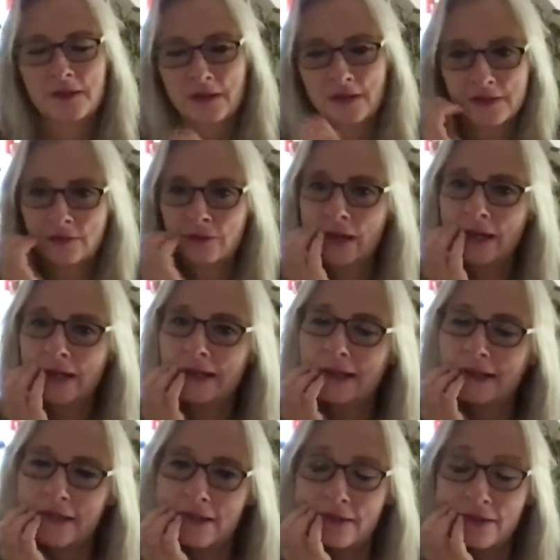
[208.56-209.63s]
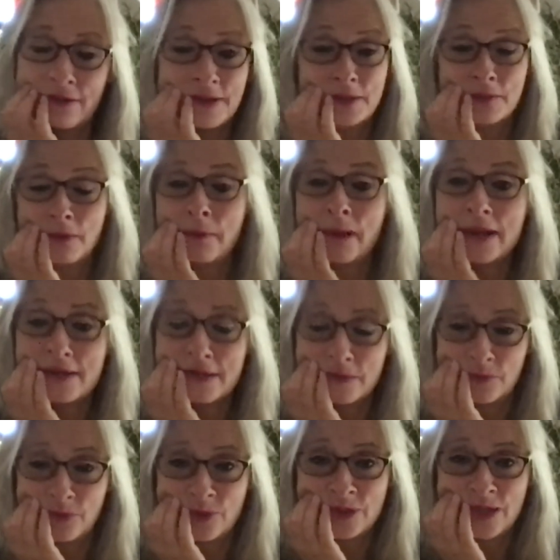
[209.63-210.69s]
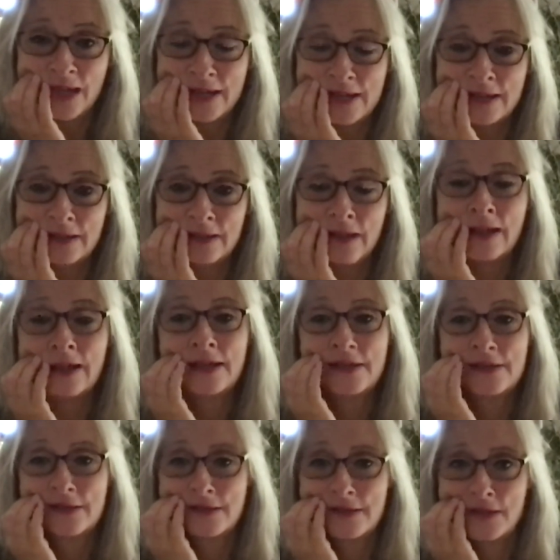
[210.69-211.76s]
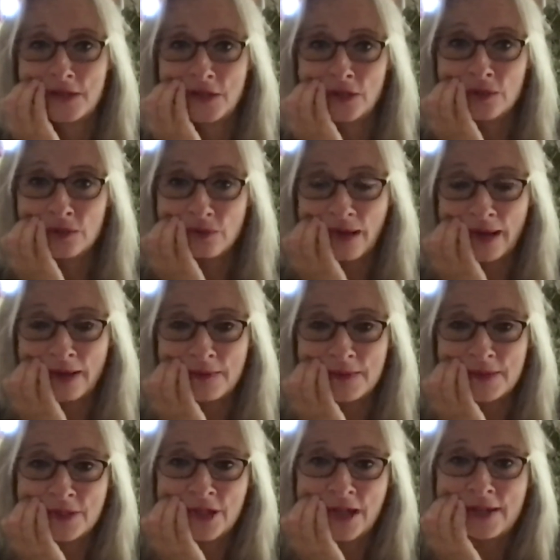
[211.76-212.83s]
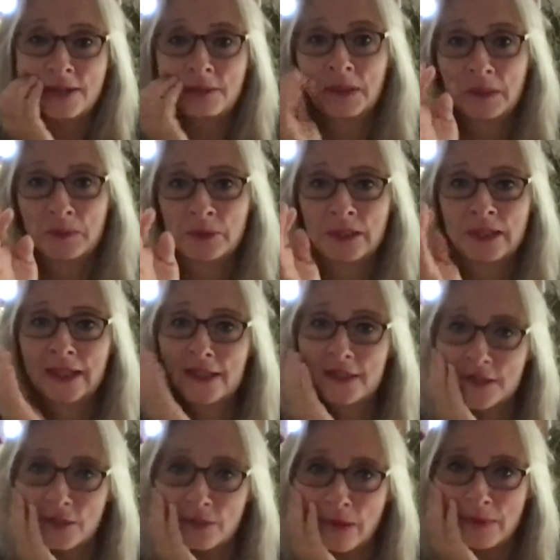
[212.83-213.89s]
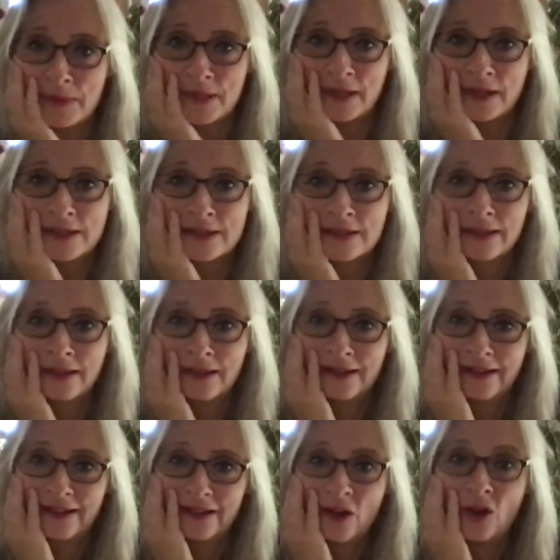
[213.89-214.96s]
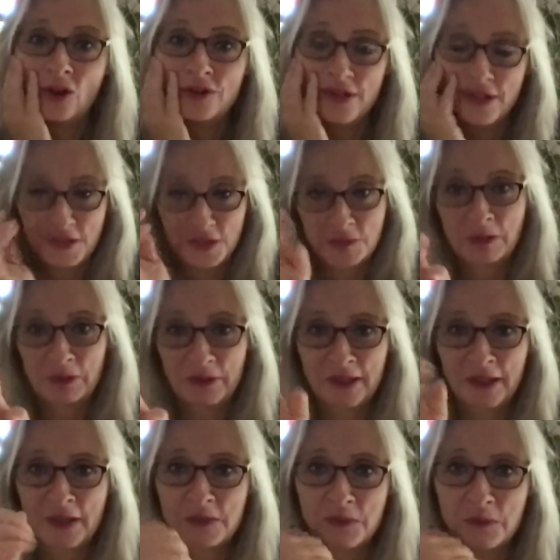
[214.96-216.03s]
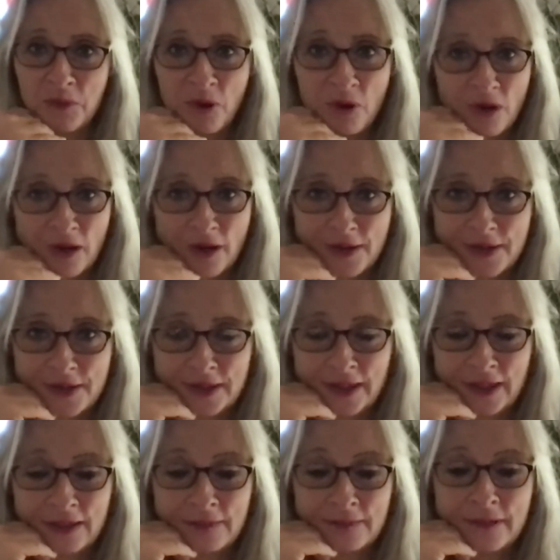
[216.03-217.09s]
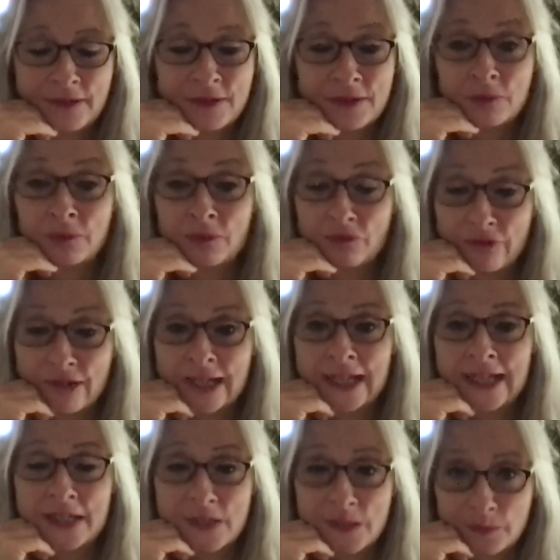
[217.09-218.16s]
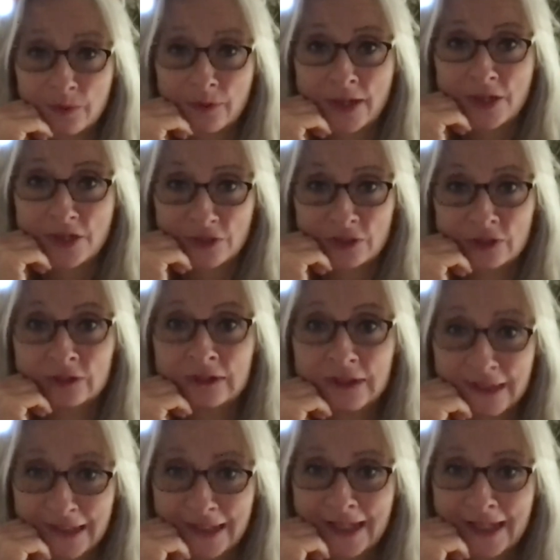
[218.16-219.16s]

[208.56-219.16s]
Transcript: that's great. And there are some amazing projects, and listeners, I do suggest, I'm going to put a link to the website on the spiel that goes with the podcast. There are some really inspirational